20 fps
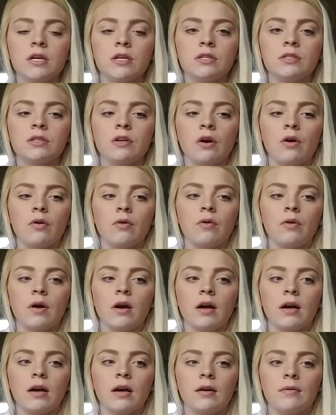So,
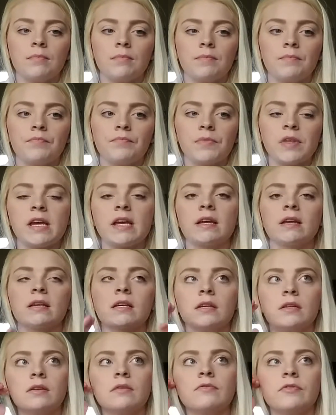
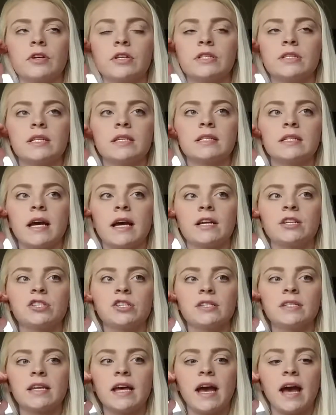for instance, I
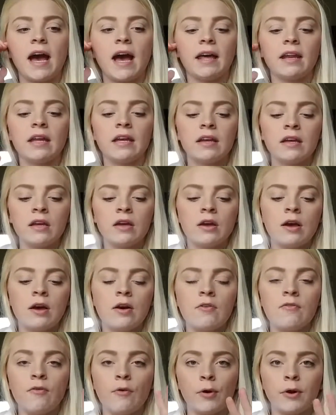just had
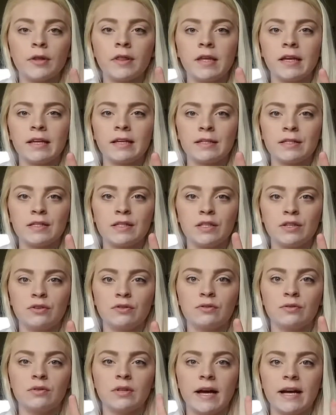4 things
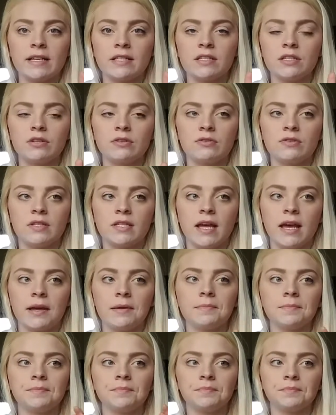due last
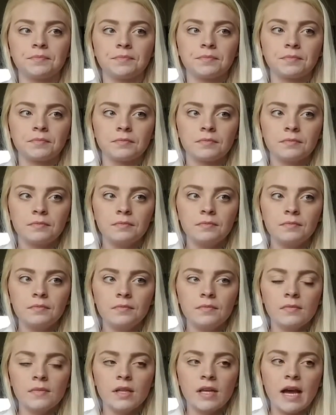Tuesday.
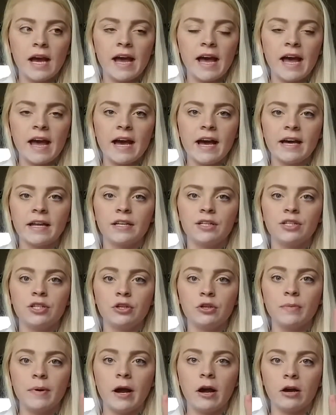I had
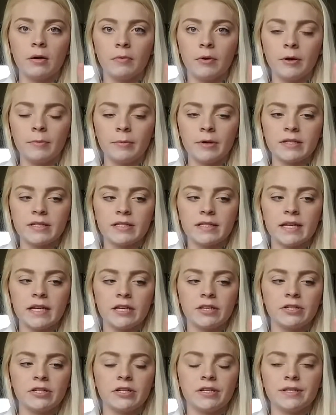2 PowerPoint
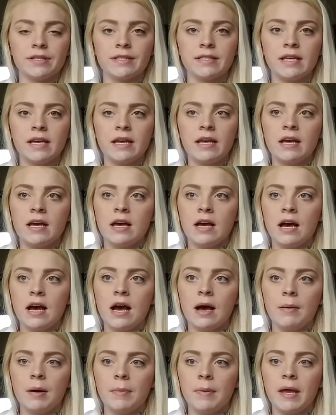presentations,
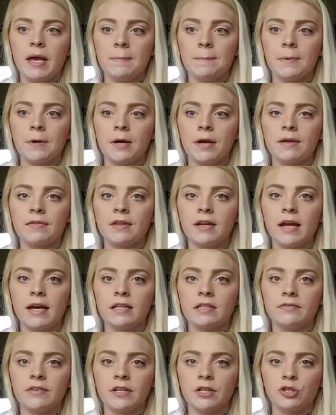a paper, and then I had
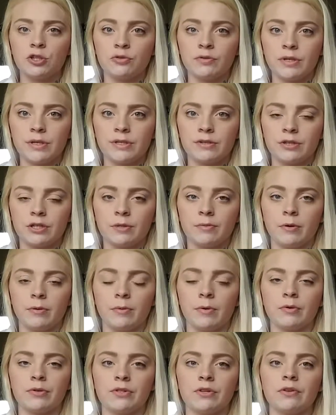to finish a research
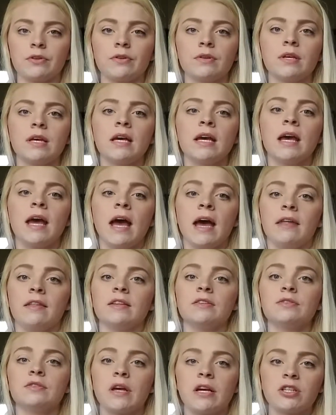proposal. And
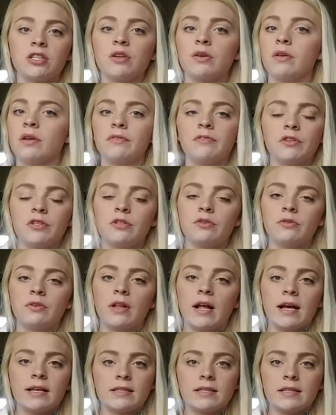this was actually only for 2
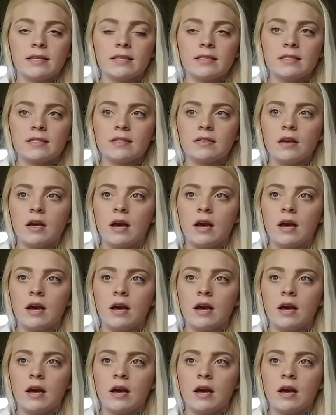classes.